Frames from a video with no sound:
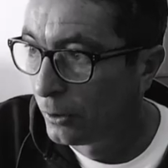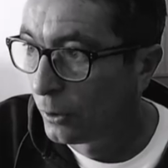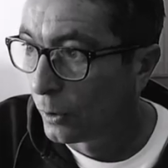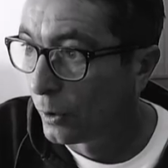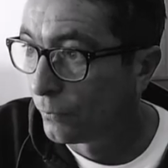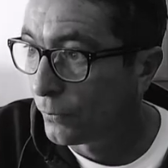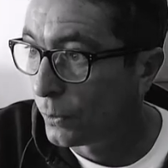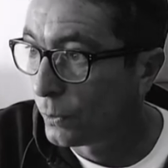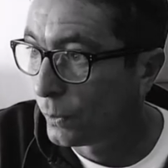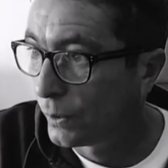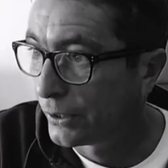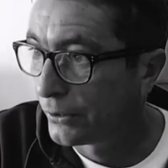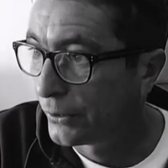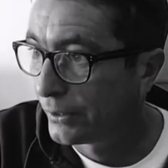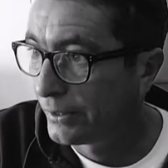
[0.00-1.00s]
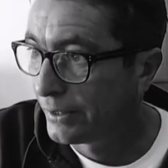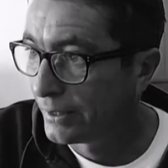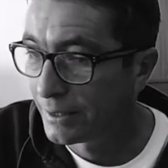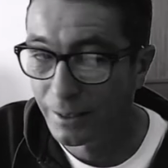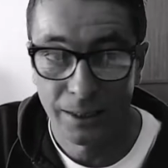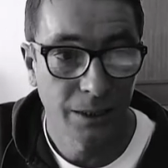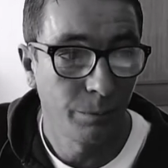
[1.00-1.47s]
of all
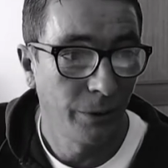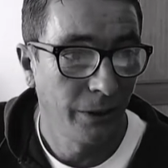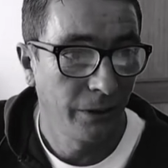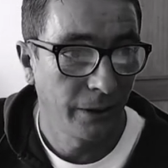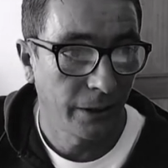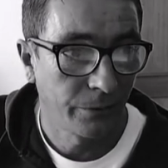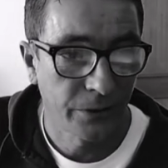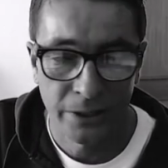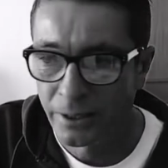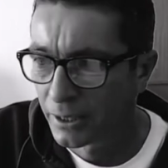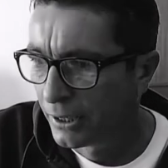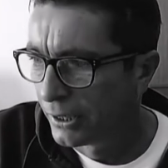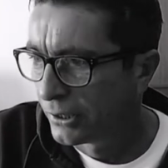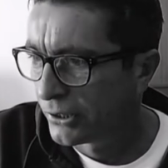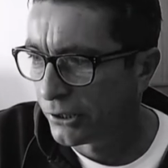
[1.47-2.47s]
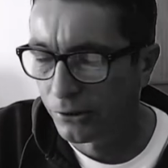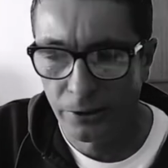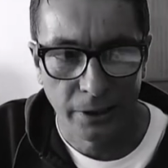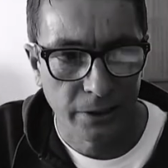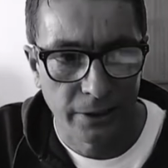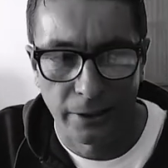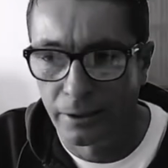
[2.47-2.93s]
96 PDFs. So you
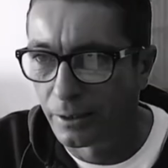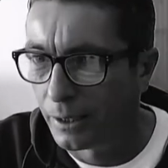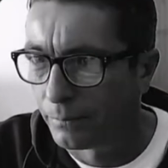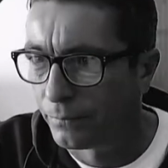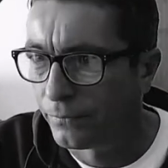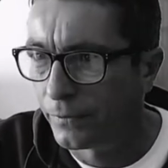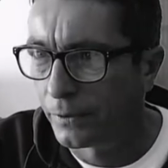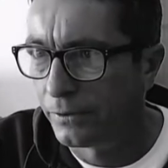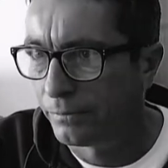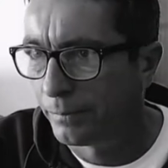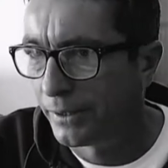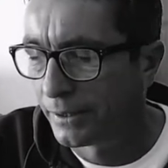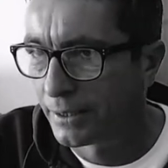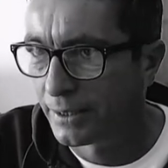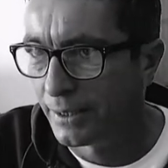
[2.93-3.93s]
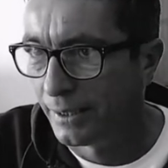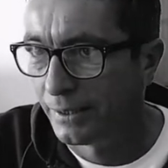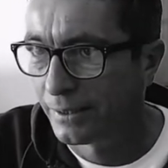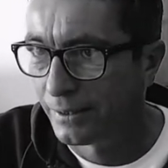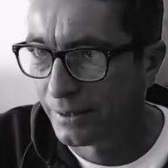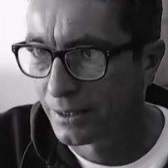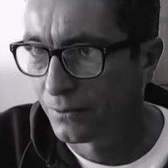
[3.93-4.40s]
can say, I'm 5 minutes
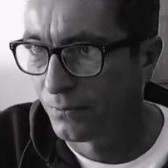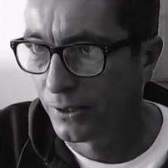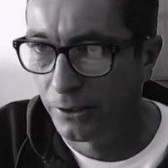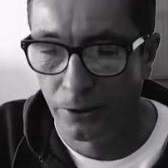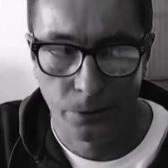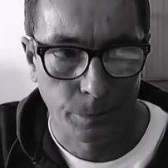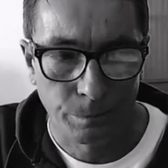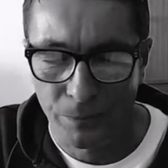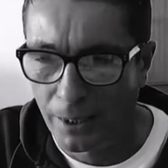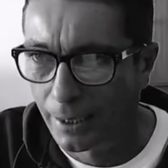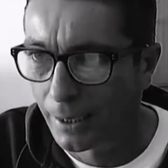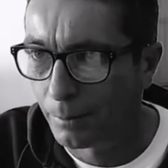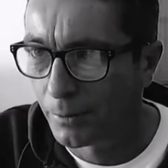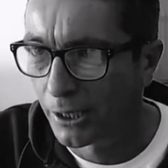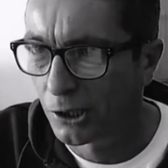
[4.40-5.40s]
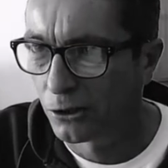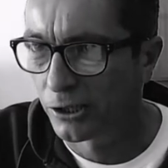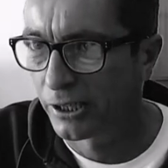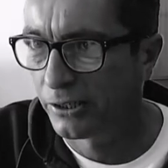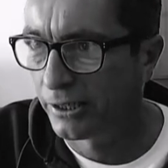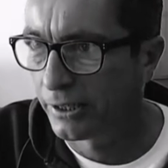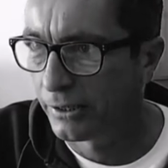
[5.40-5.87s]
into this video. I could
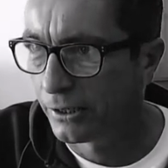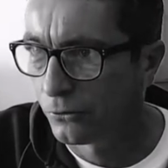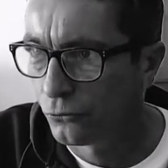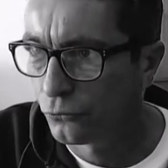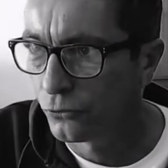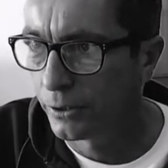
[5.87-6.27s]
have did it in 3